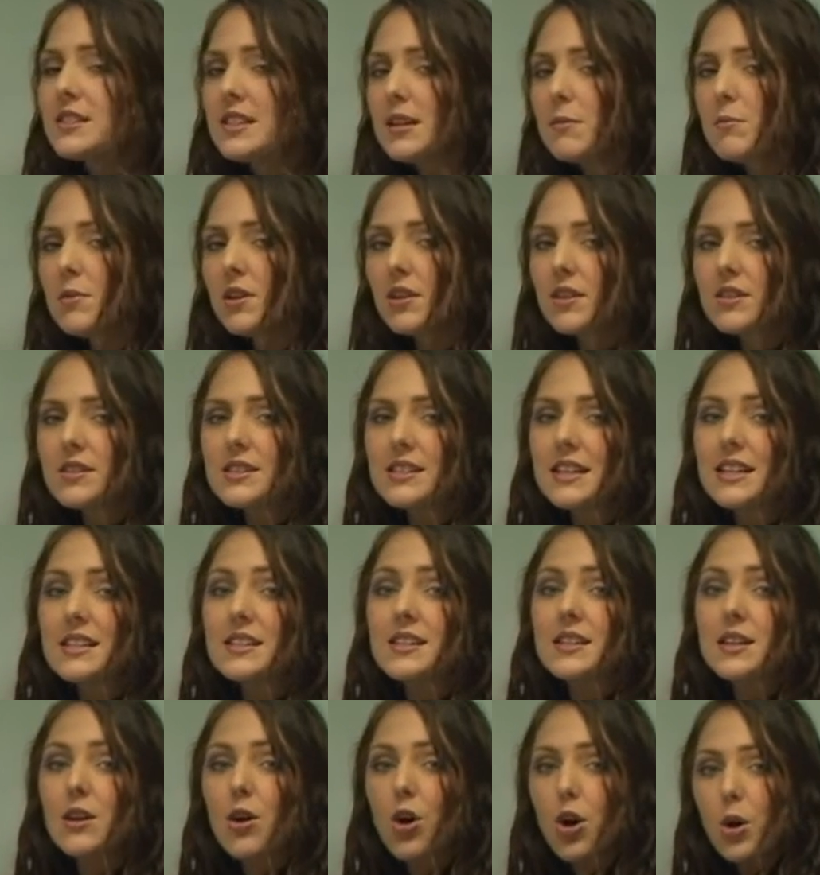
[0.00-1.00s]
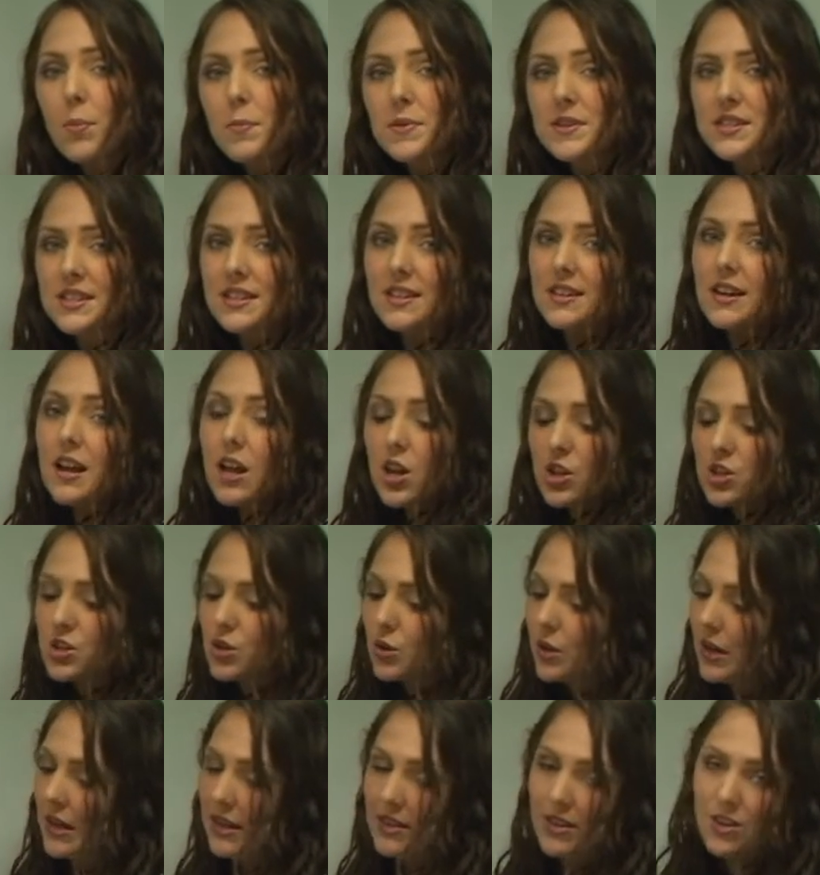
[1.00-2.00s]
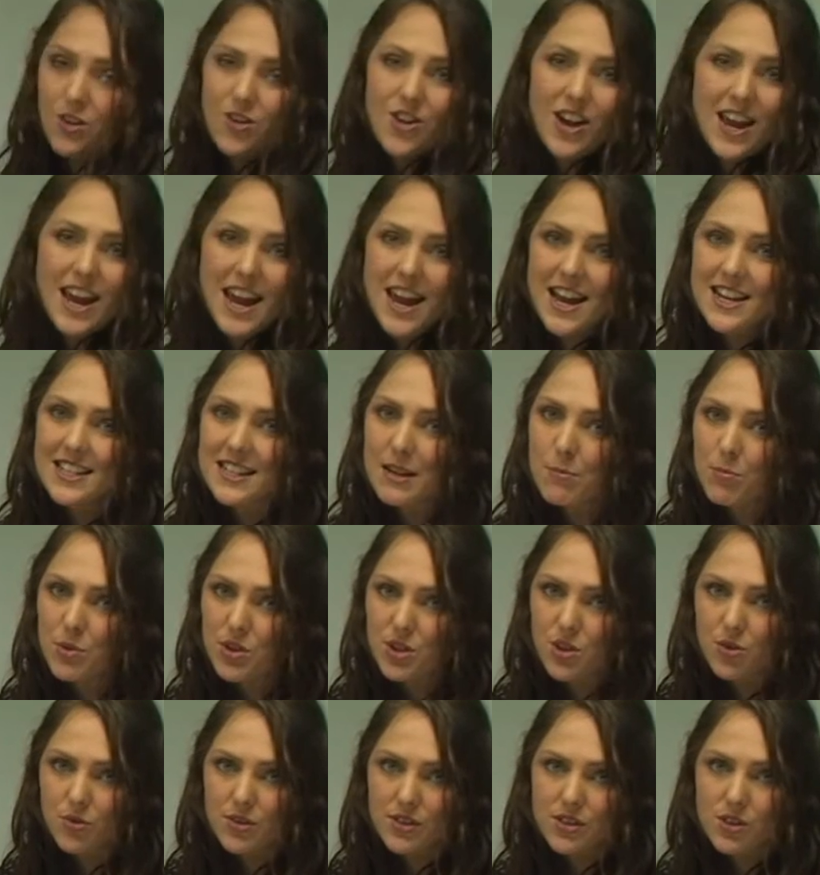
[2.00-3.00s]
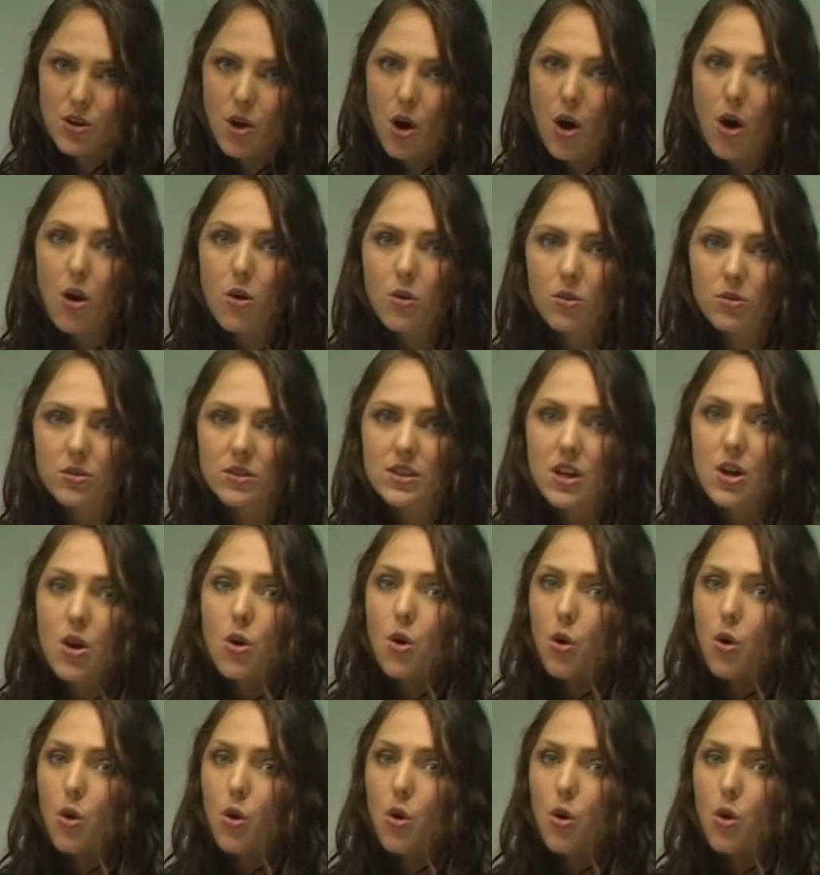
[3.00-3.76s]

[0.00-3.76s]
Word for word: stimulus is the opposite, so either your air temperature is cold